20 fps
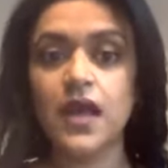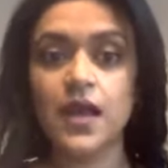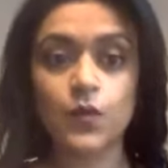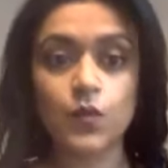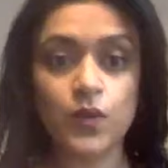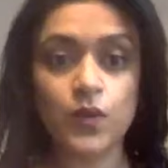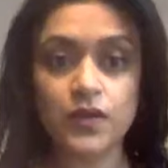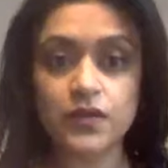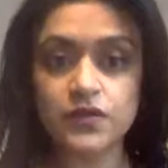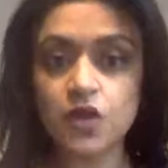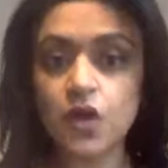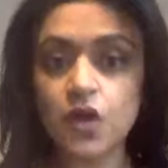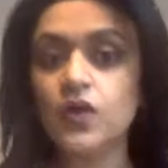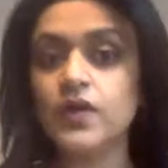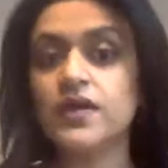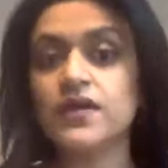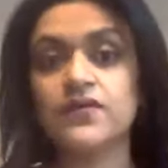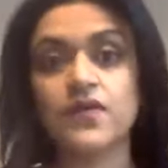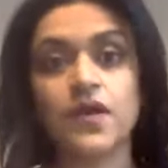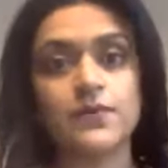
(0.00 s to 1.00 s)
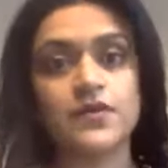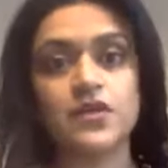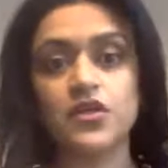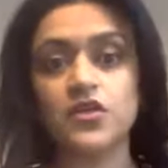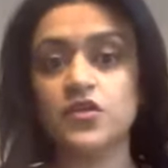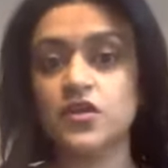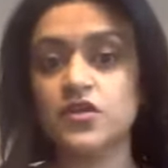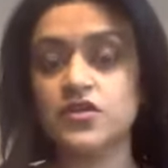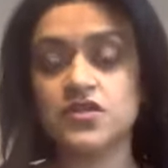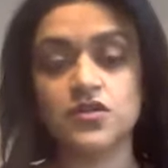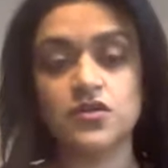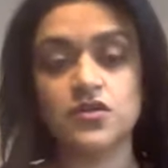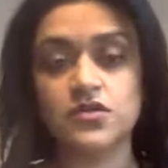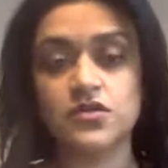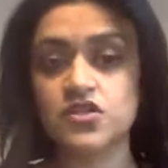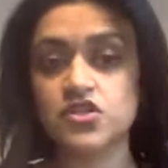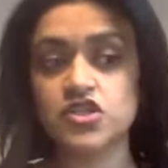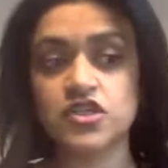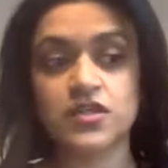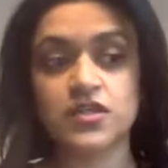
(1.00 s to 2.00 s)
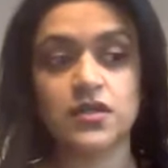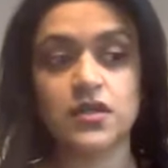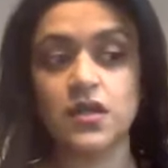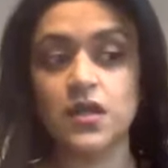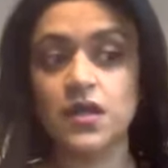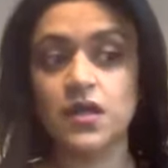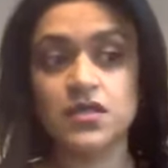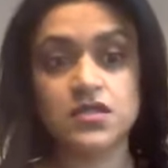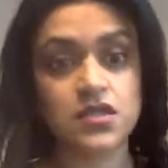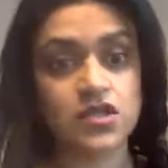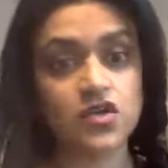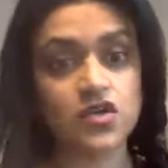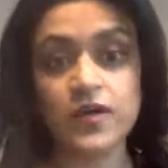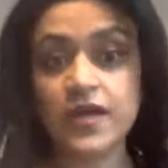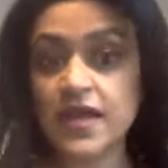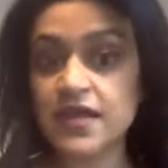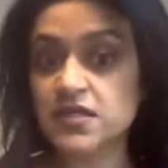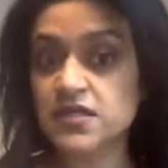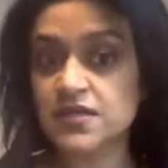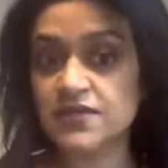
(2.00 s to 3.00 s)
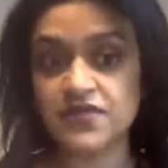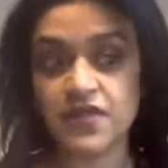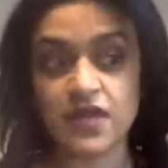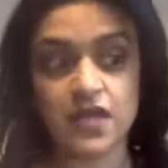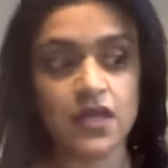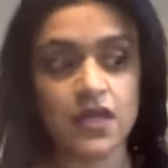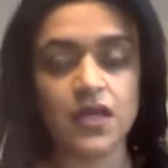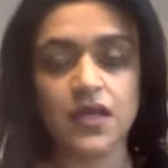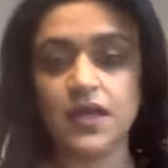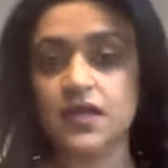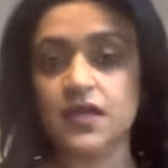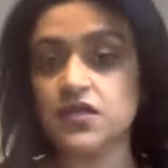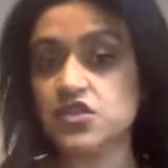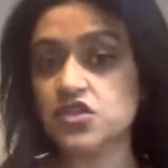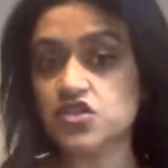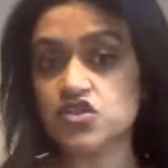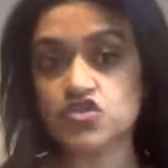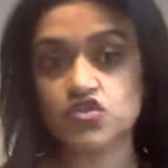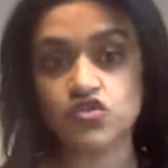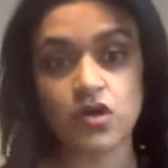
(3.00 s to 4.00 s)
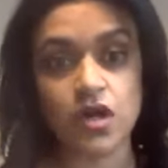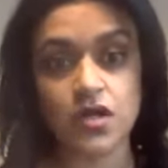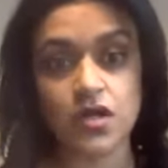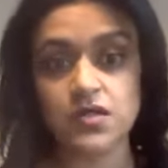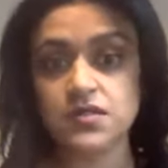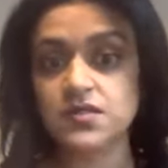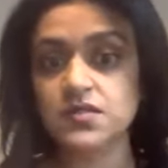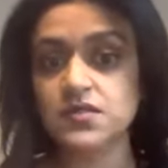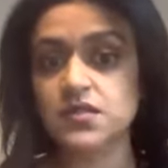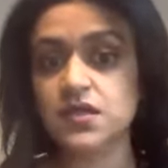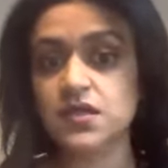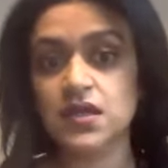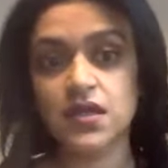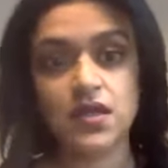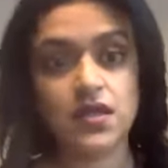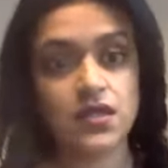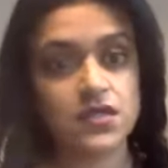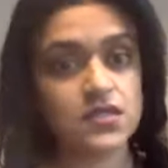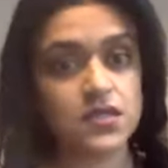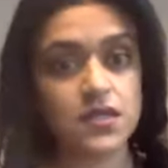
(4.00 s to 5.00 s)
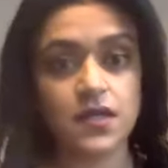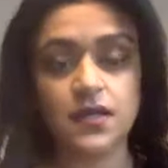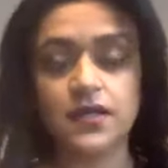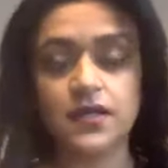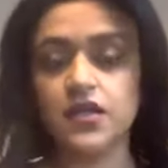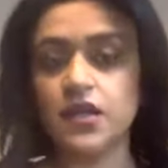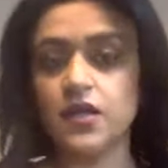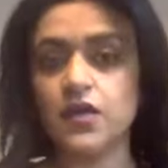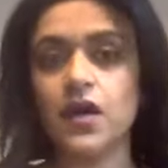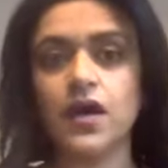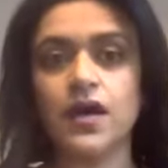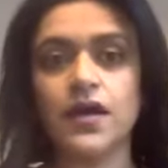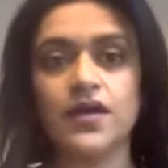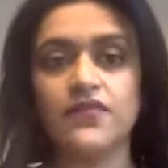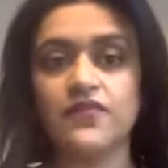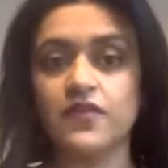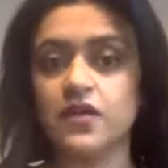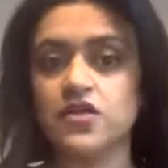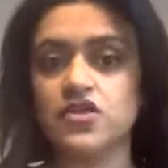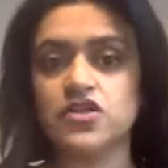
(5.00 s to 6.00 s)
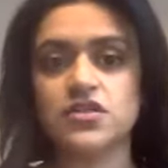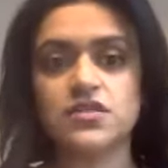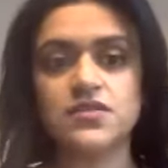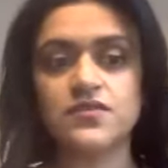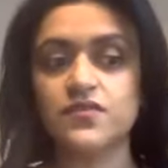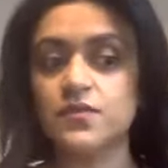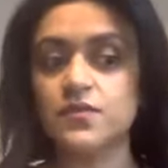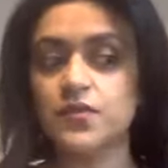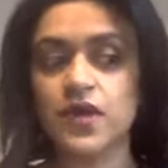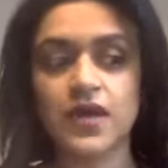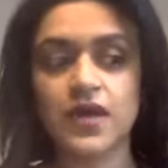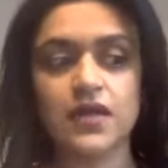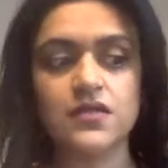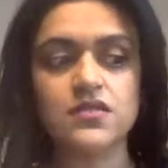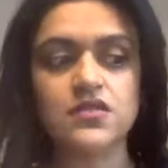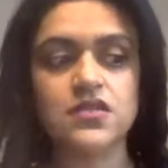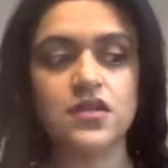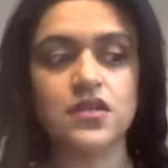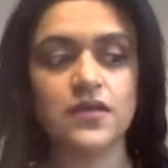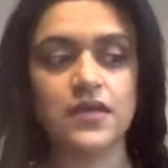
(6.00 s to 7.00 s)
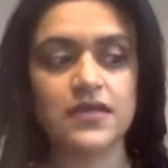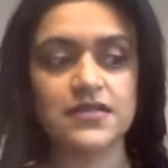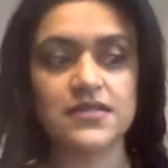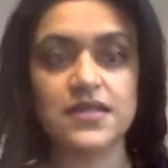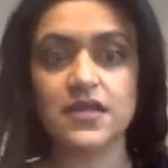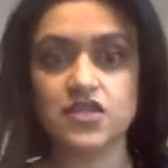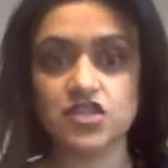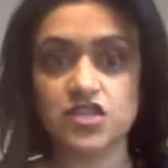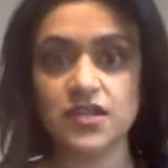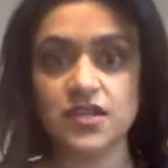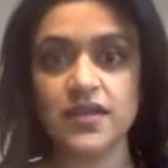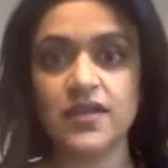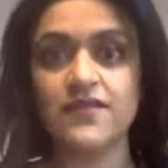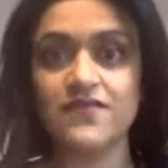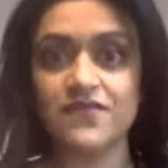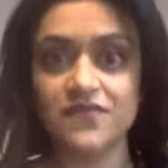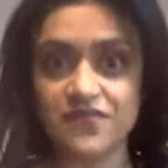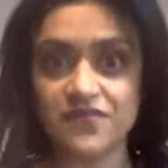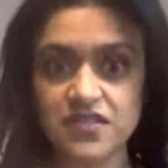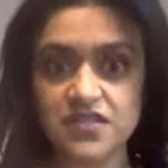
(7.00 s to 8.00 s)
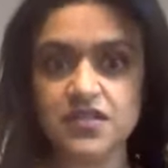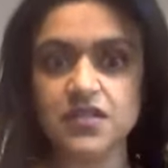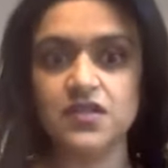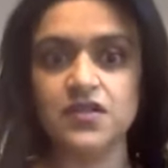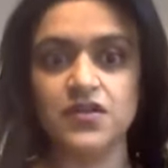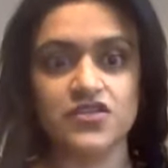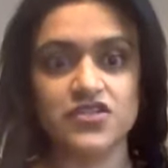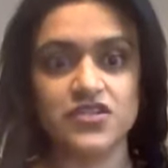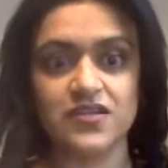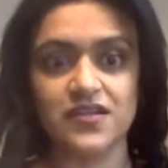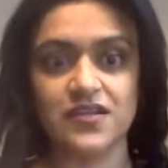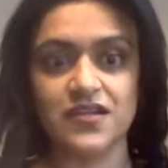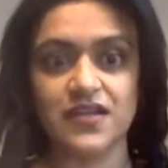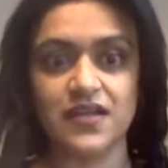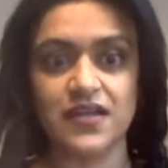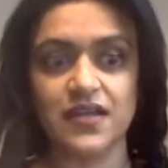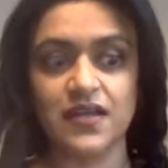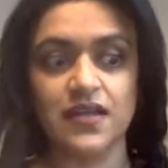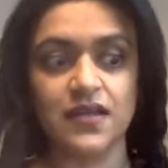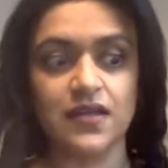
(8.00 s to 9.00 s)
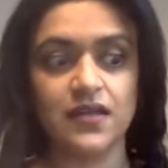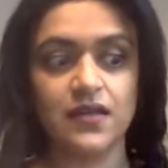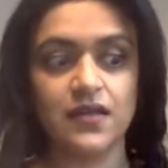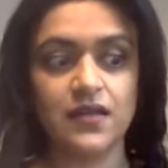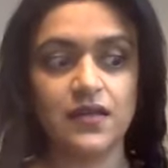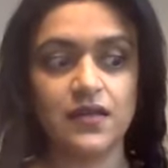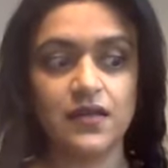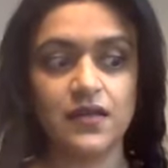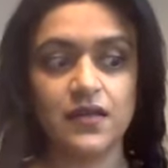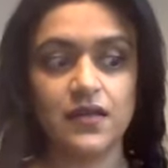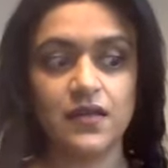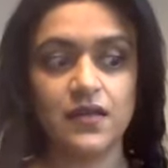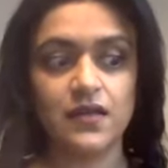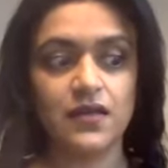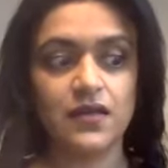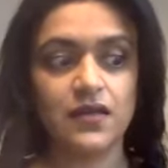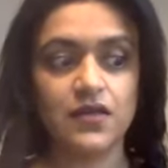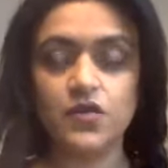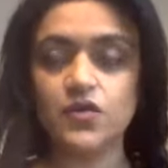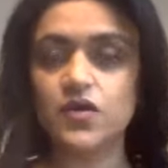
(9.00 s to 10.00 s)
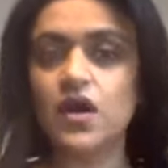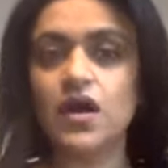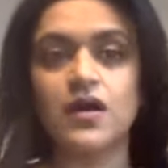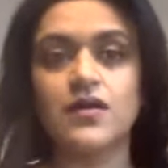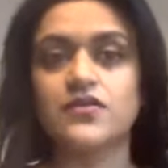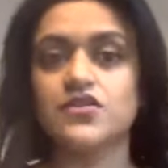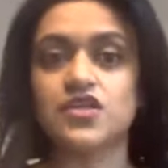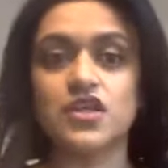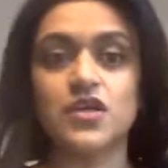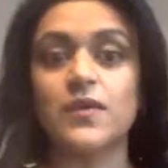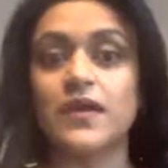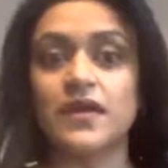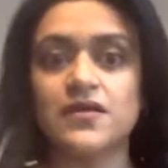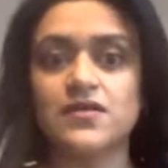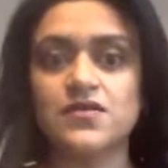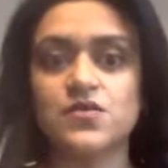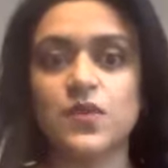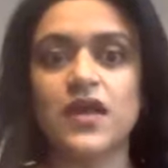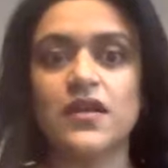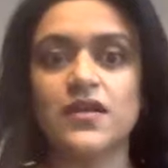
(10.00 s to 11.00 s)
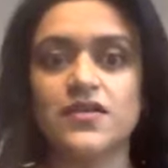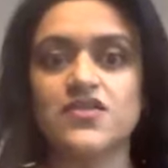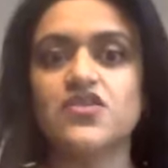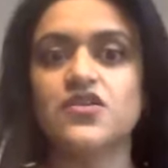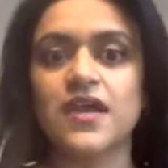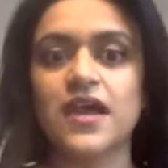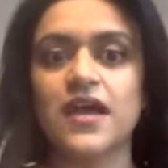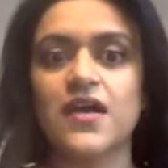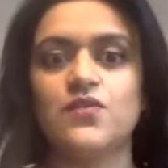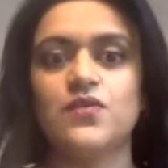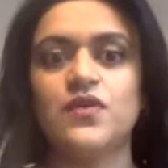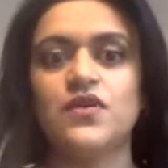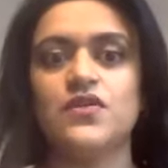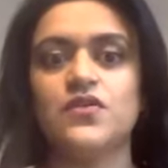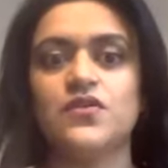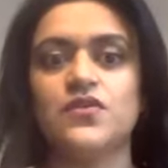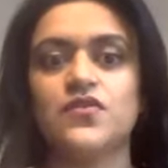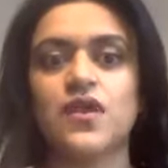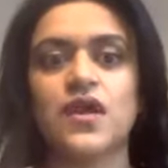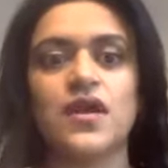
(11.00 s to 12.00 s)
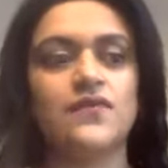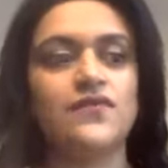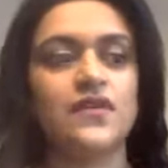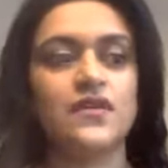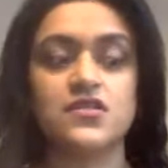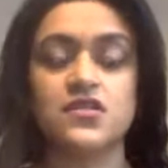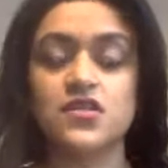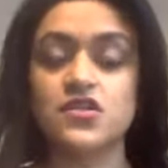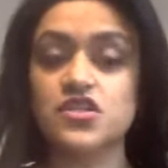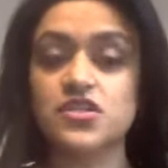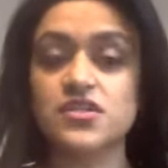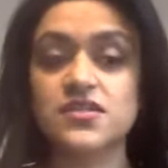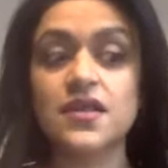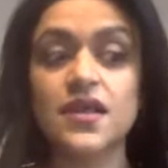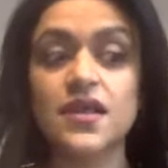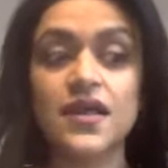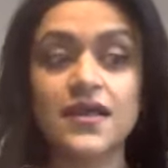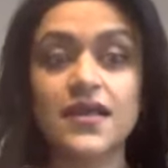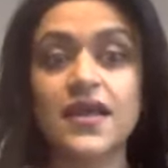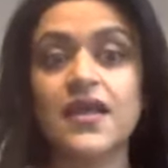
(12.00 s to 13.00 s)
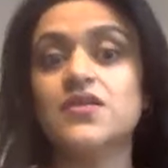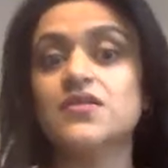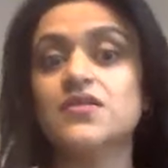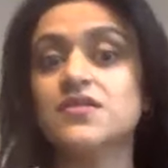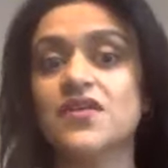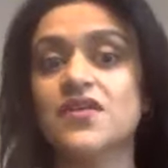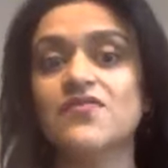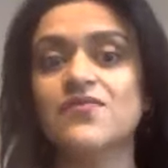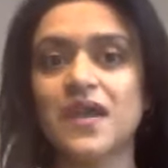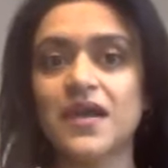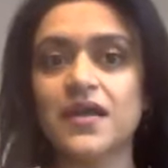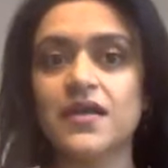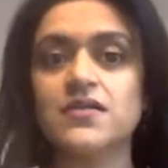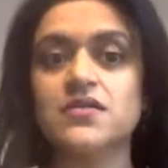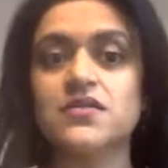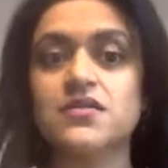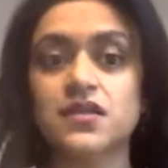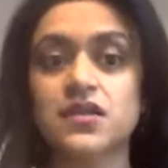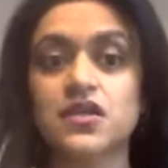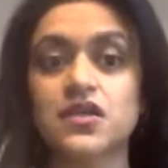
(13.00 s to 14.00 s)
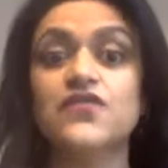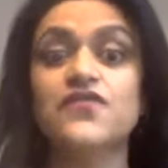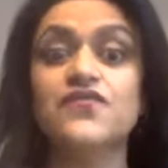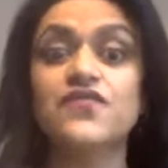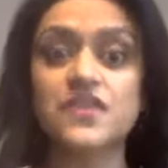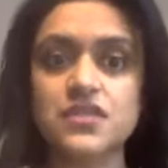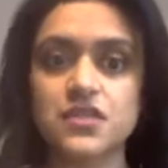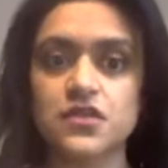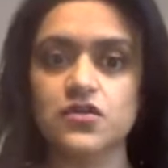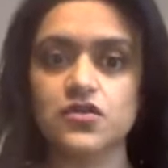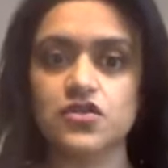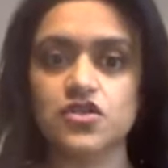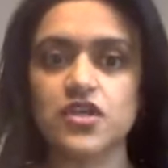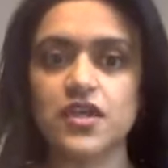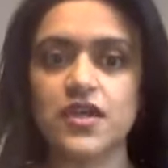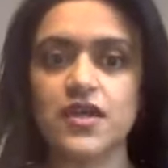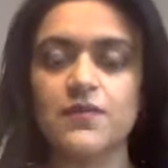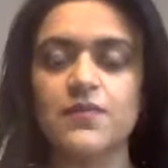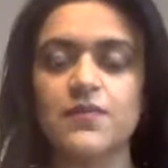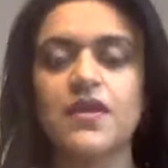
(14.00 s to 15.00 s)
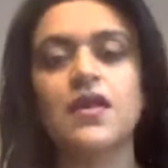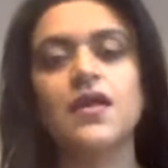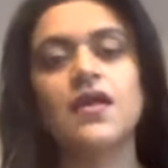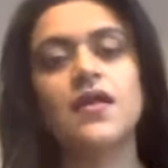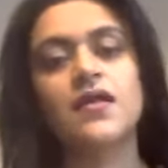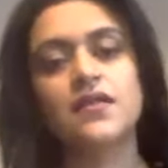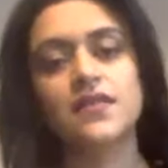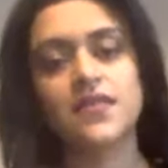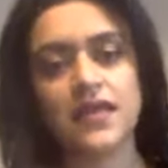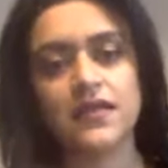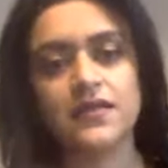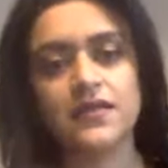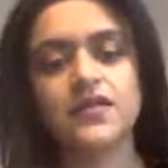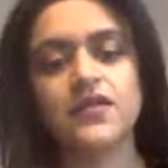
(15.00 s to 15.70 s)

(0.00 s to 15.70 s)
will not give up glucose and oxygen to creative thinking, to trust, to, you know, higher functions of the brain. So it's actually physiologically, you can't do it as well as you can when you're thriving. So just get yourself back into the good physical shape. Then,